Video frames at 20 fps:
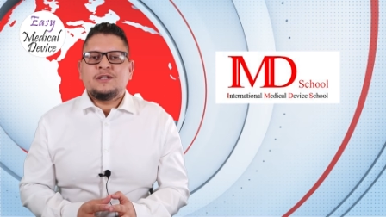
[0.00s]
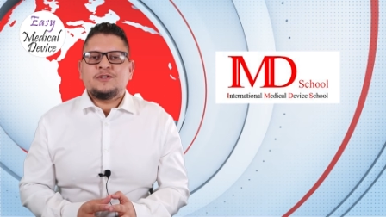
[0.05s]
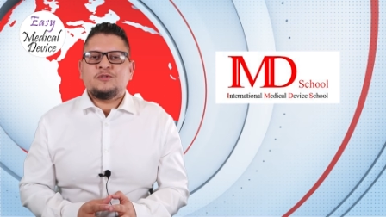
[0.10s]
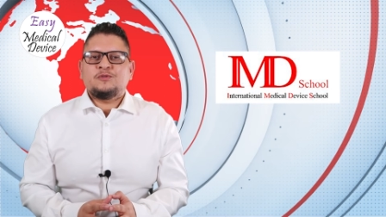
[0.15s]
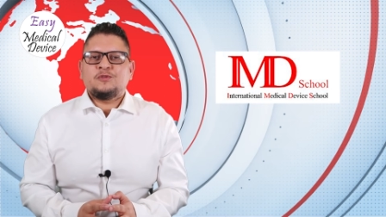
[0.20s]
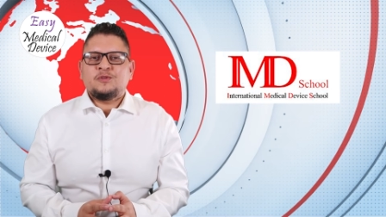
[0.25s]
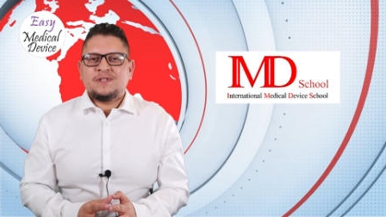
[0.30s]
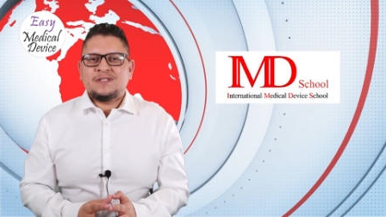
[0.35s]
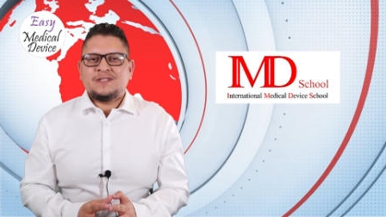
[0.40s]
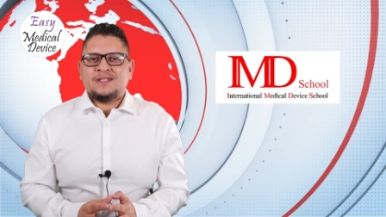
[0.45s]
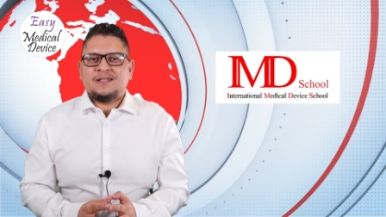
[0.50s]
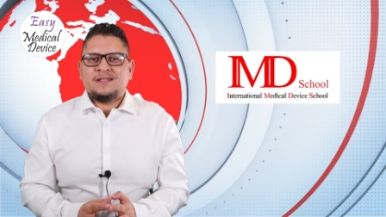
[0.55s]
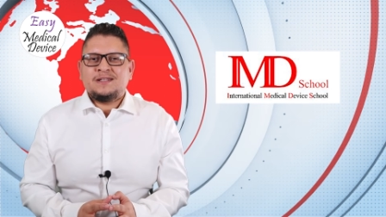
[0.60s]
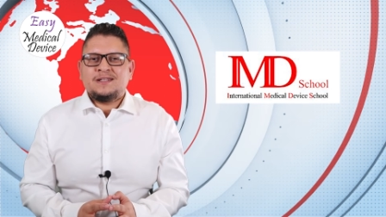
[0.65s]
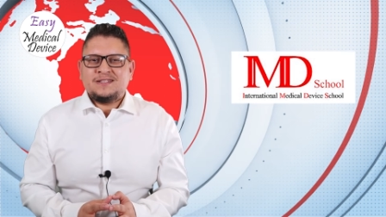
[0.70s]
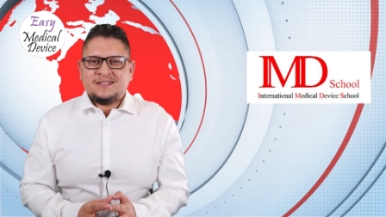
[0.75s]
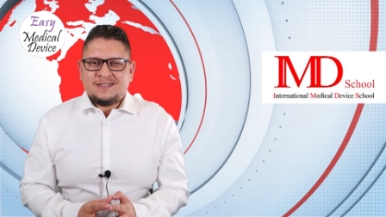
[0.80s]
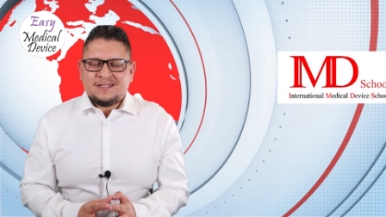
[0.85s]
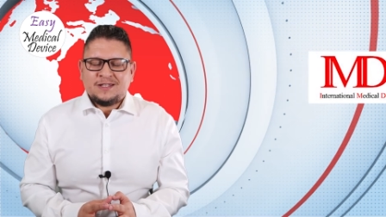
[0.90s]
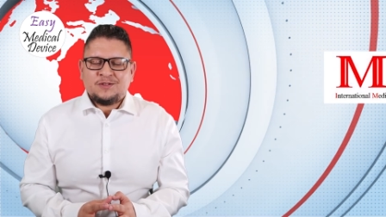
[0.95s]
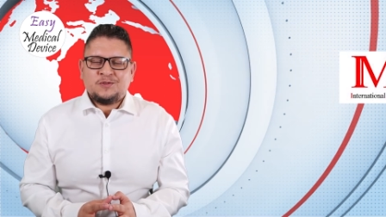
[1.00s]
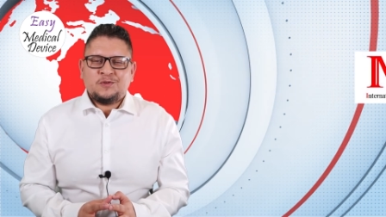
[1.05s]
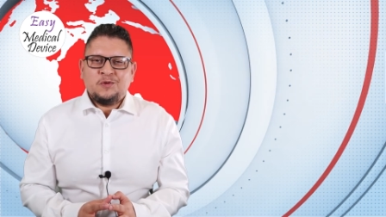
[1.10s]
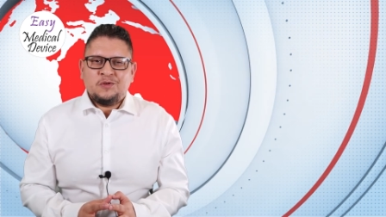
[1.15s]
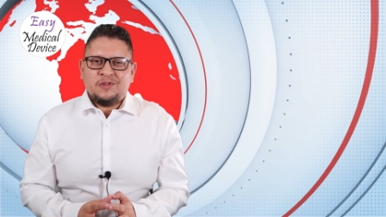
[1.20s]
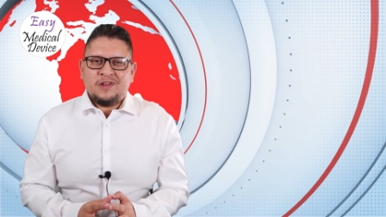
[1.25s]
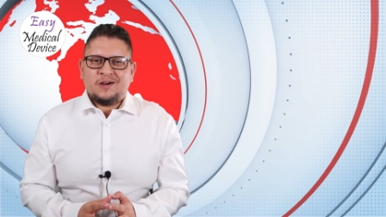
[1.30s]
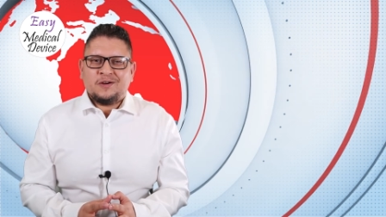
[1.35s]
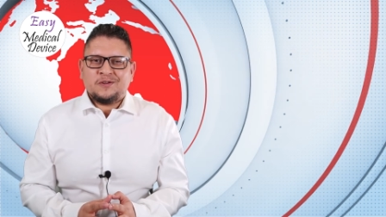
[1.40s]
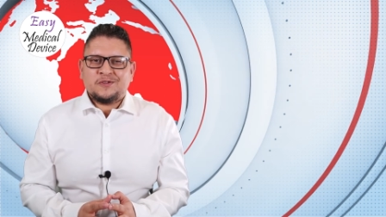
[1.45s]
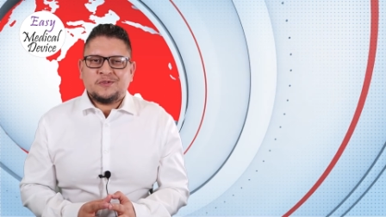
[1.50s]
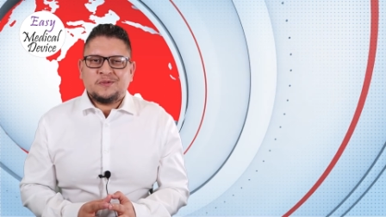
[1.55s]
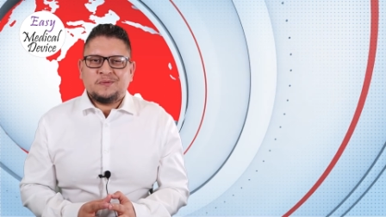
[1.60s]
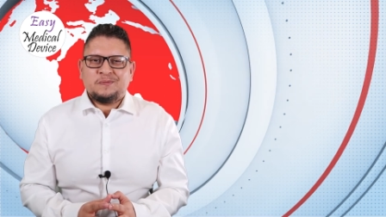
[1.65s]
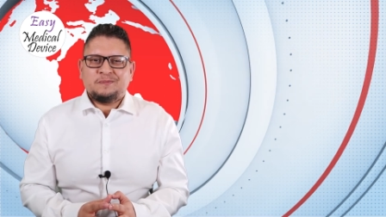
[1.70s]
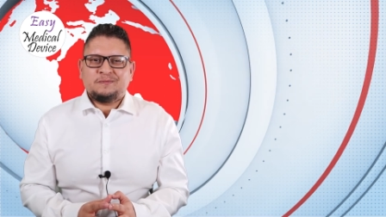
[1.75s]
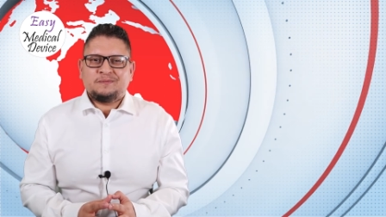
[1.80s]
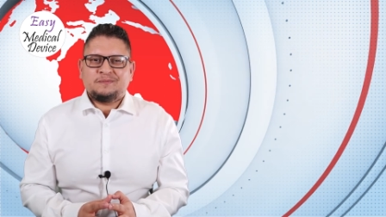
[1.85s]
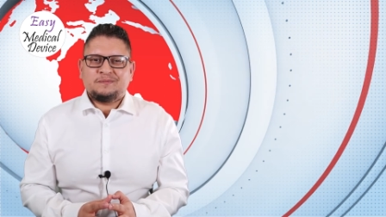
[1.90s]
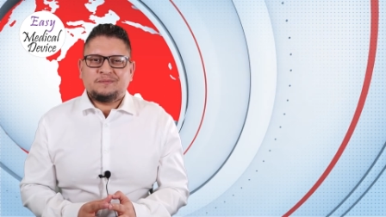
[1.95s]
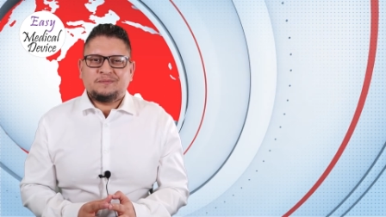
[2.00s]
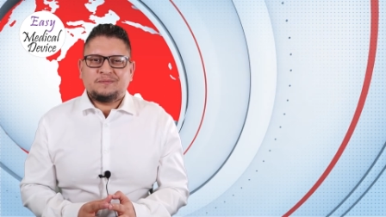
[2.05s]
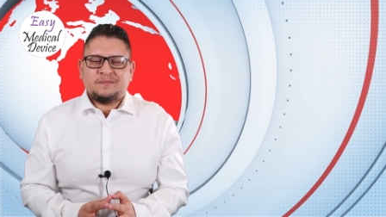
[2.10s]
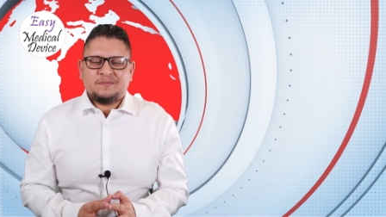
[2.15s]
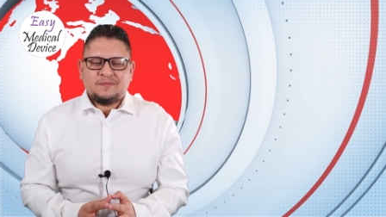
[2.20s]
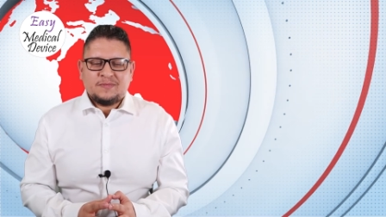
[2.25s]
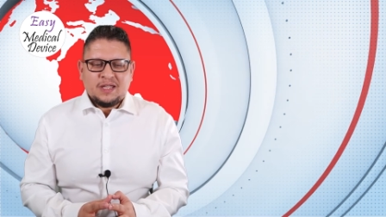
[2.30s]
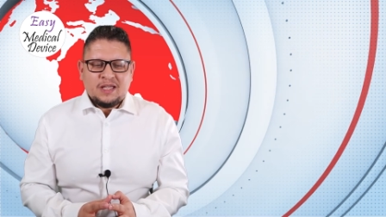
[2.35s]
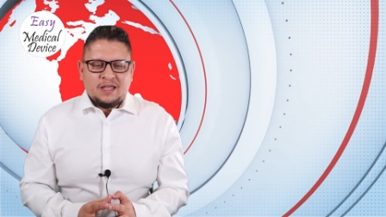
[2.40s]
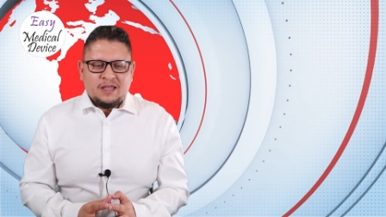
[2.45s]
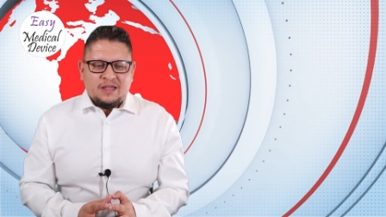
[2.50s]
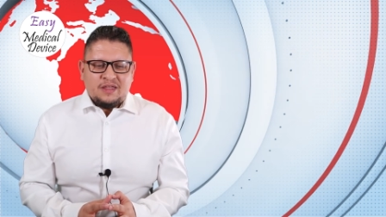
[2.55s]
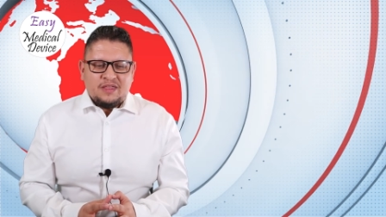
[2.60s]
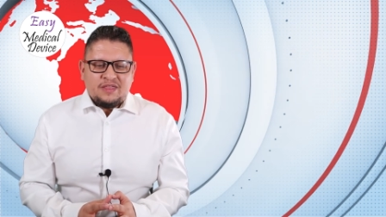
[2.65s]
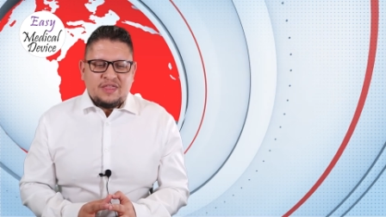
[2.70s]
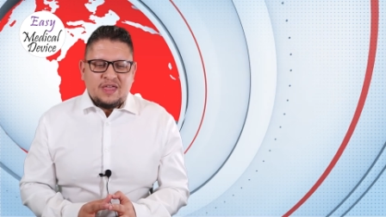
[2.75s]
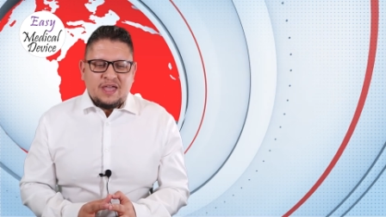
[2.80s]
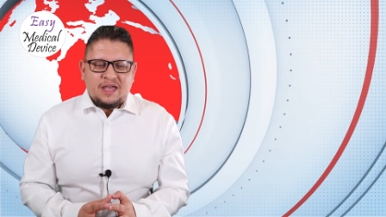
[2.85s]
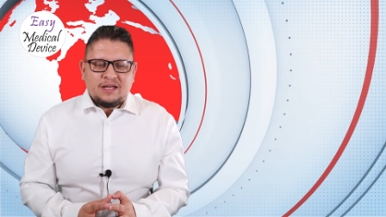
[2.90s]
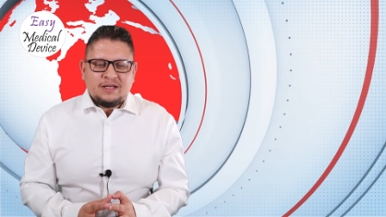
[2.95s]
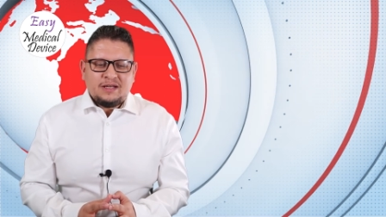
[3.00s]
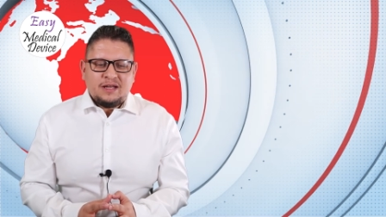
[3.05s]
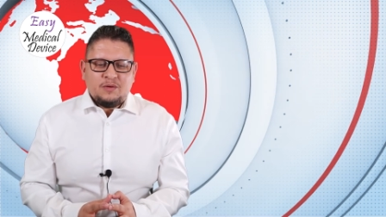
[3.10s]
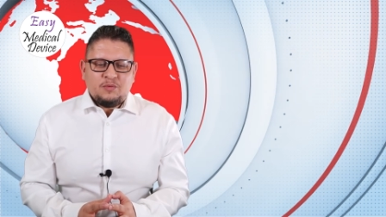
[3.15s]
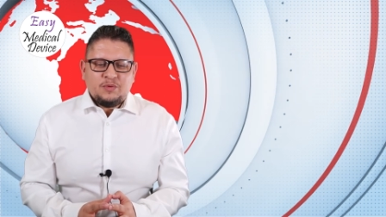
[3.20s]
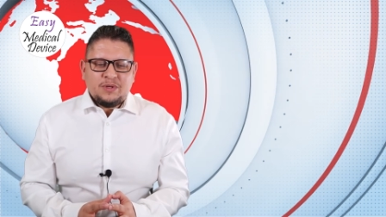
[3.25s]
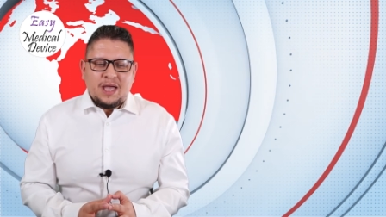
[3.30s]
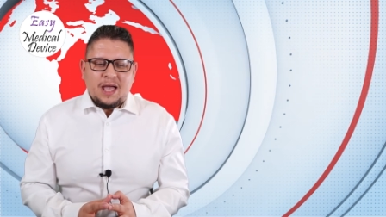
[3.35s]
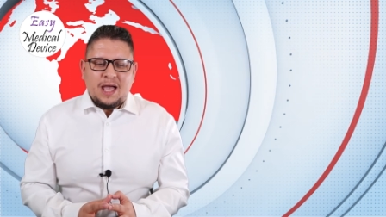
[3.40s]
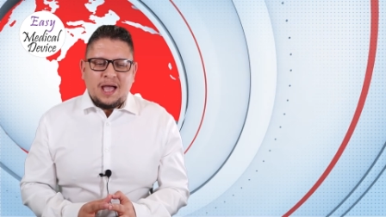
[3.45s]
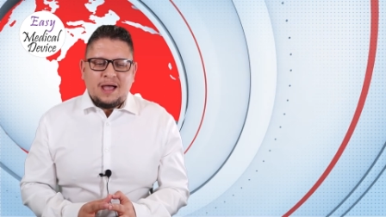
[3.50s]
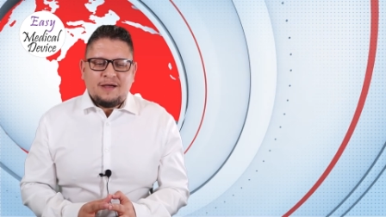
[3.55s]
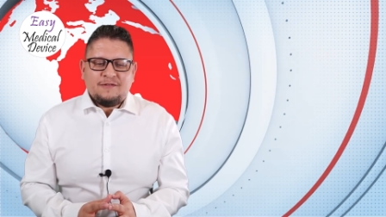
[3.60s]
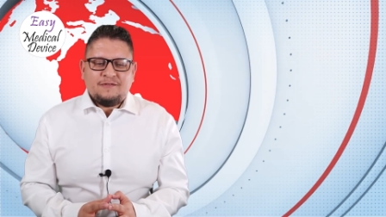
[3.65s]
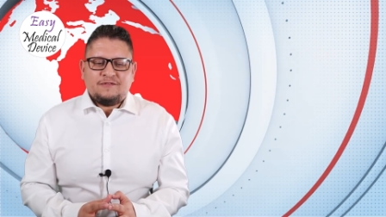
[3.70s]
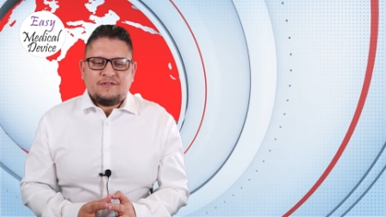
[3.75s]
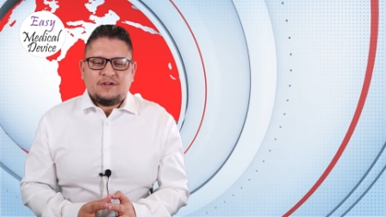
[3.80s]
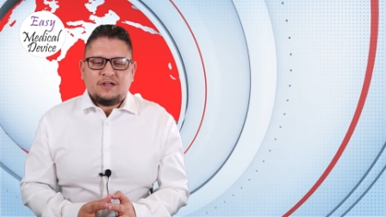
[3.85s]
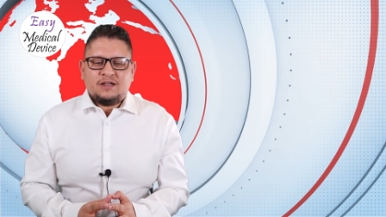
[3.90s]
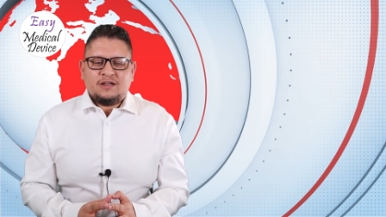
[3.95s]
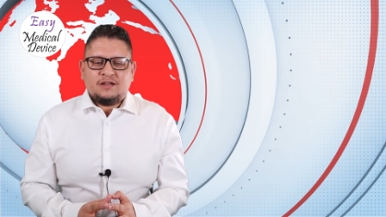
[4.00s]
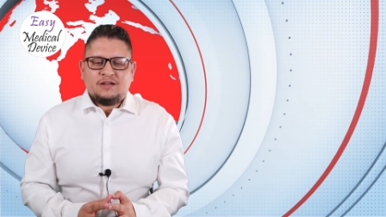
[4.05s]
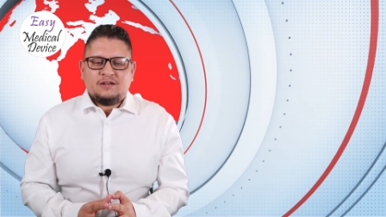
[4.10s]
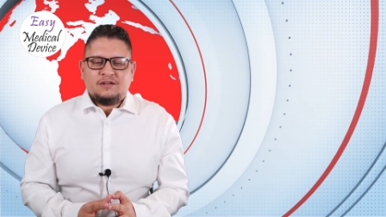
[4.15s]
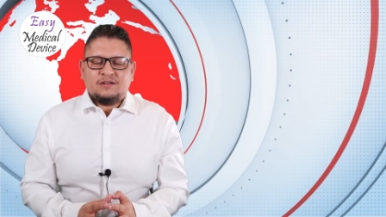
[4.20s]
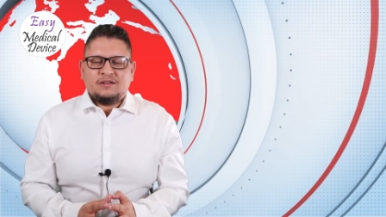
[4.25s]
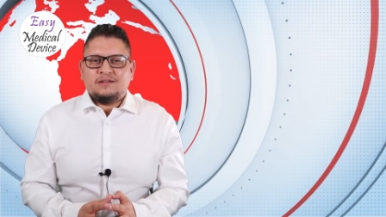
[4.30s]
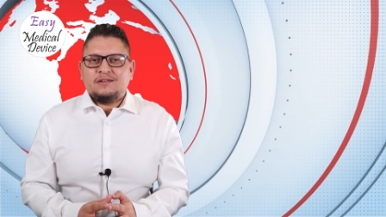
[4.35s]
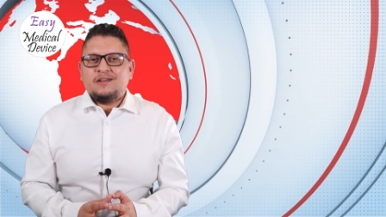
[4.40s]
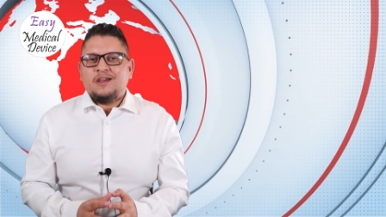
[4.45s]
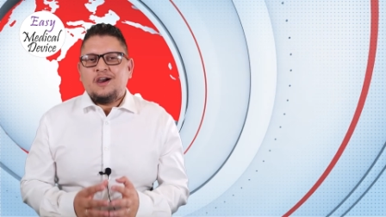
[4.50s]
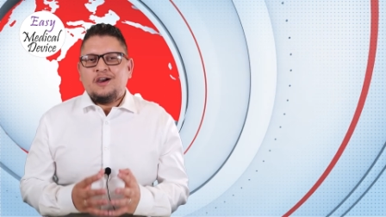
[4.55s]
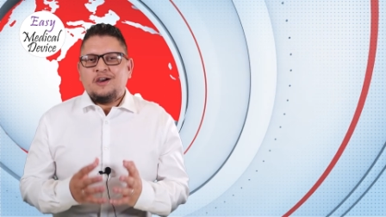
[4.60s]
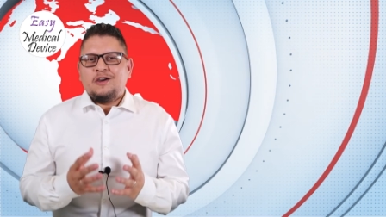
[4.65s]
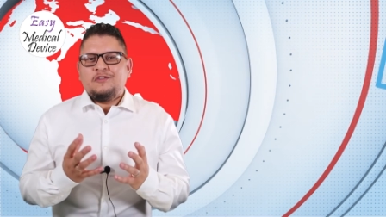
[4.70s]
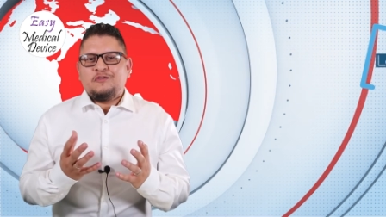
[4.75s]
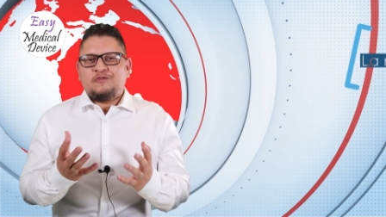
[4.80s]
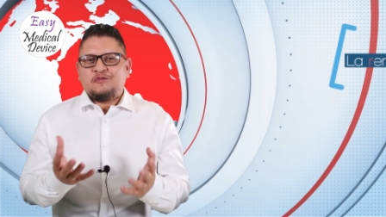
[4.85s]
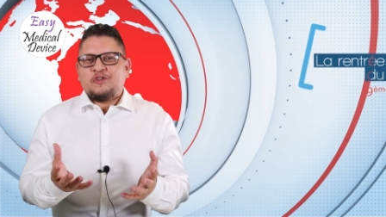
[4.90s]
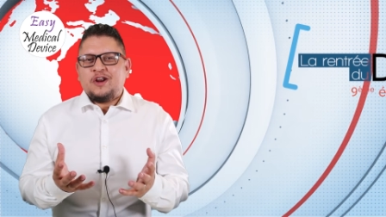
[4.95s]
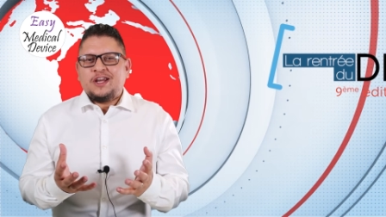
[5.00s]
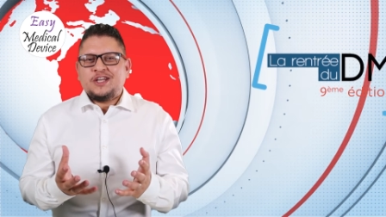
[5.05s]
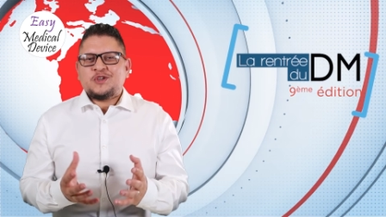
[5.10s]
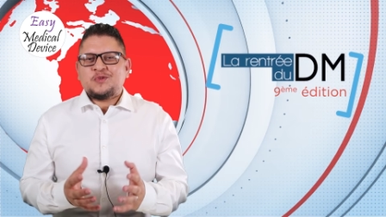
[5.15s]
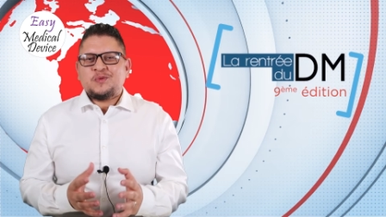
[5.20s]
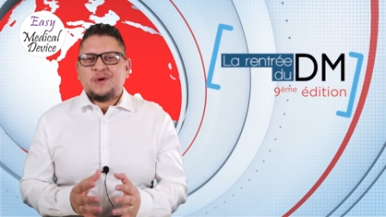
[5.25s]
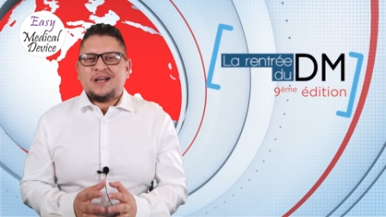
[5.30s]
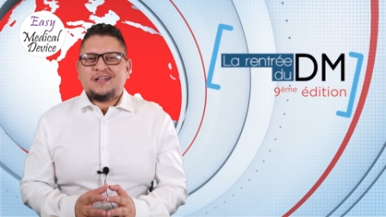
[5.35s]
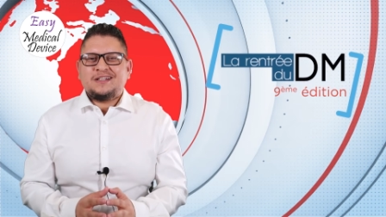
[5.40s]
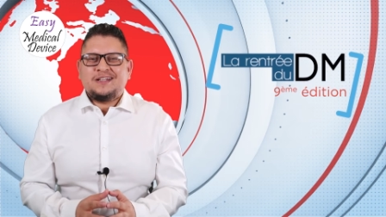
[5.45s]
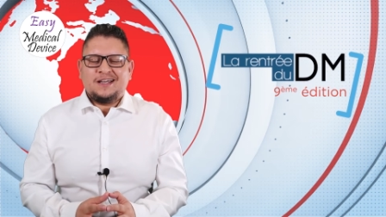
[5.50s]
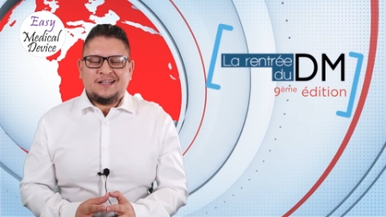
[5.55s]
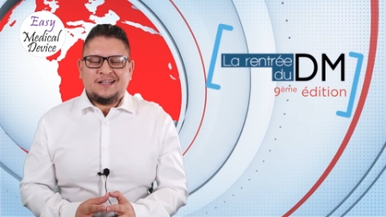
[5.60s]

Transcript: So don't hesitate to go there also. Then we have uh, a French one.